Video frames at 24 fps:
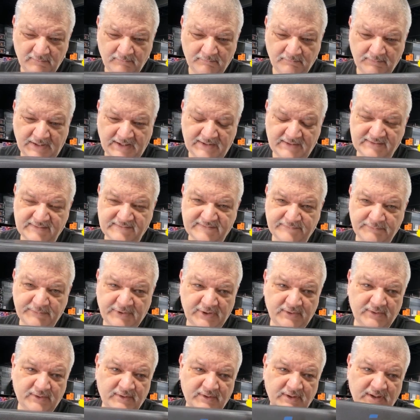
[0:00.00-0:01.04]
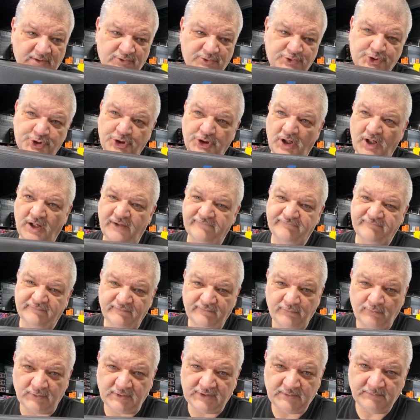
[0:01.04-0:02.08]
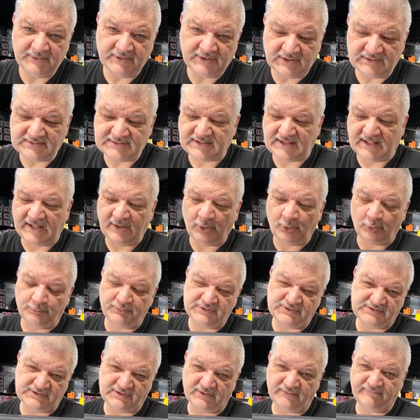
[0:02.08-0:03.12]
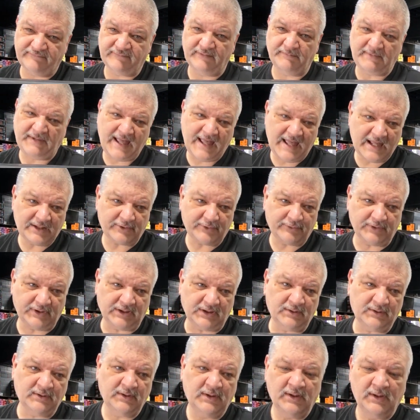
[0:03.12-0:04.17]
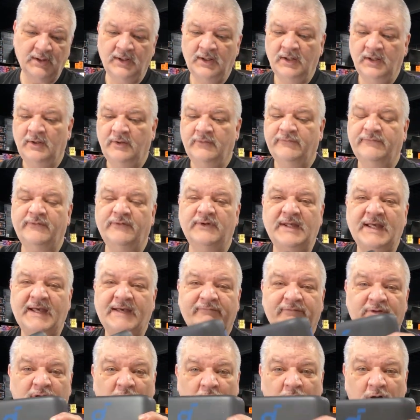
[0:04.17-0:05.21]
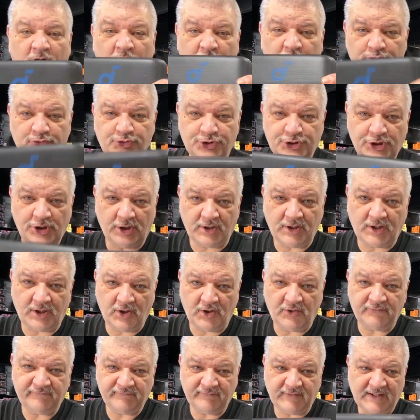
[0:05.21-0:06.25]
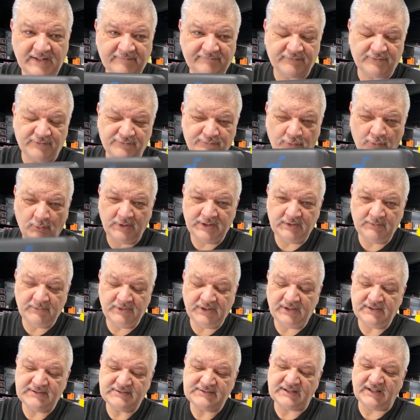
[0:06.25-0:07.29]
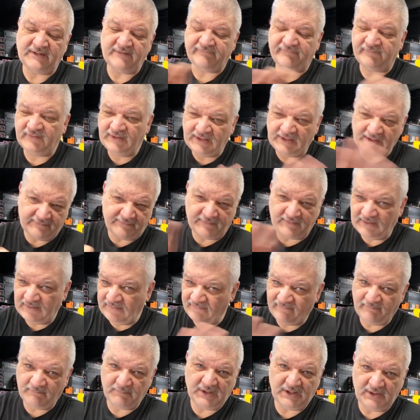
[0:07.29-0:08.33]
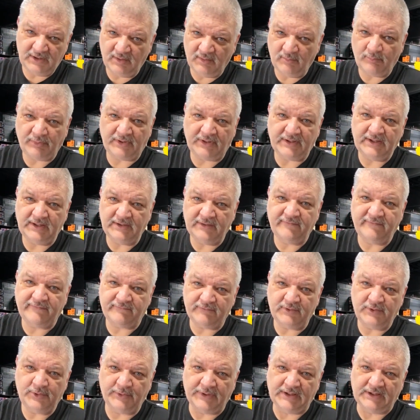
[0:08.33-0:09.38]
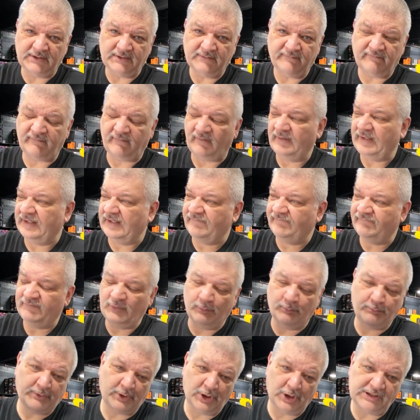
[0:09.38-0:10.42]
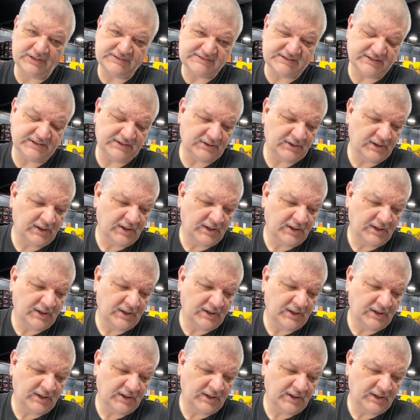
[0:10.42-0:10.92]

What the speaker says: by the speaker, it'll shut off in 20 minutes to help preserve the battery. So you have an auto shut off after 20 minutes if nothing is being played through it. So like if you pause it,